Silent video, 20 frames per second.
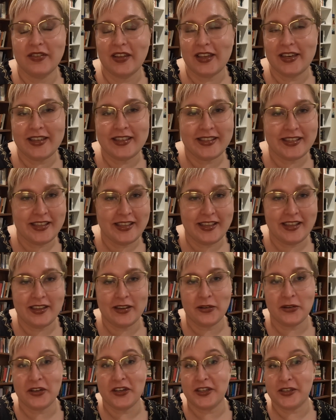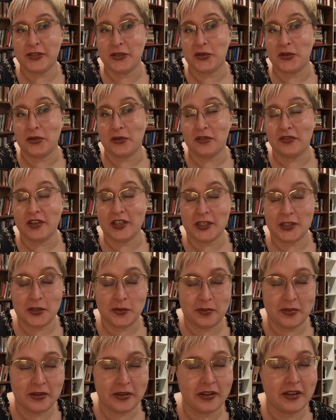fantasy, or historical
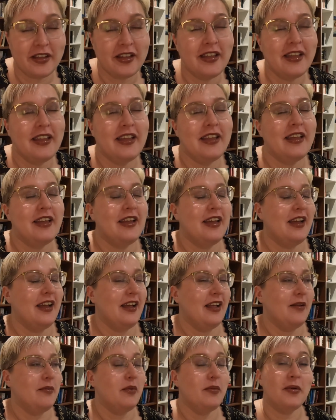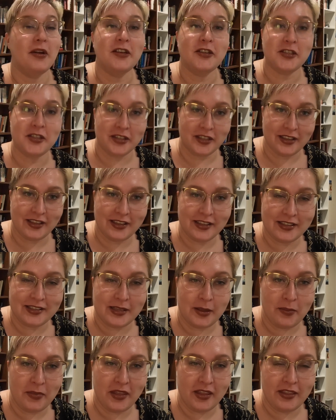fiction book. But personally, it's
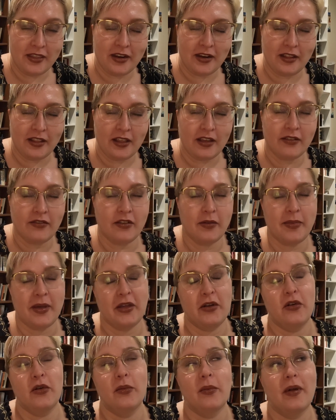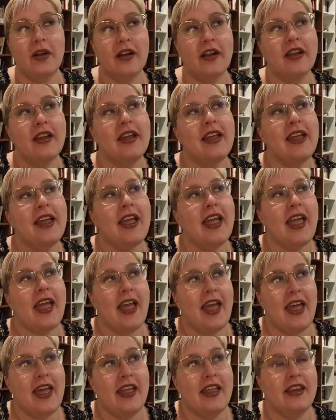something that I love about her work.
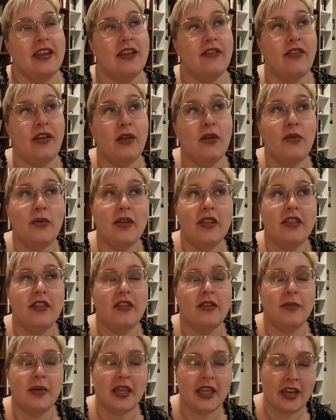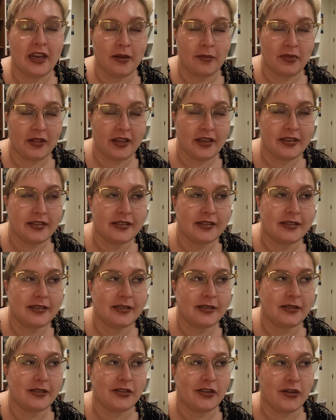And I found with The Beginning Place,
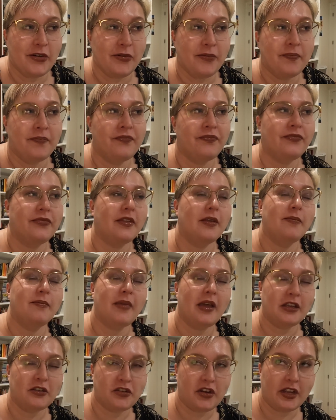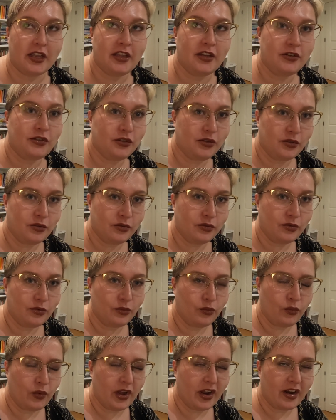so backtracking to
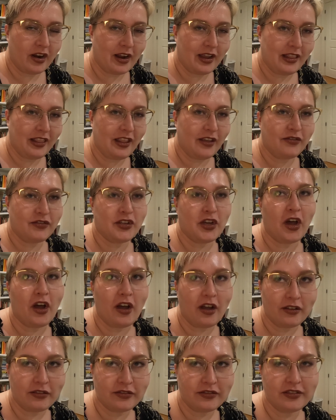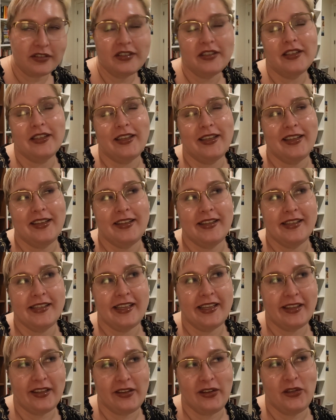where I left off in
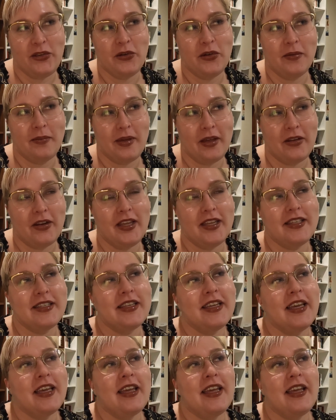telling you about it,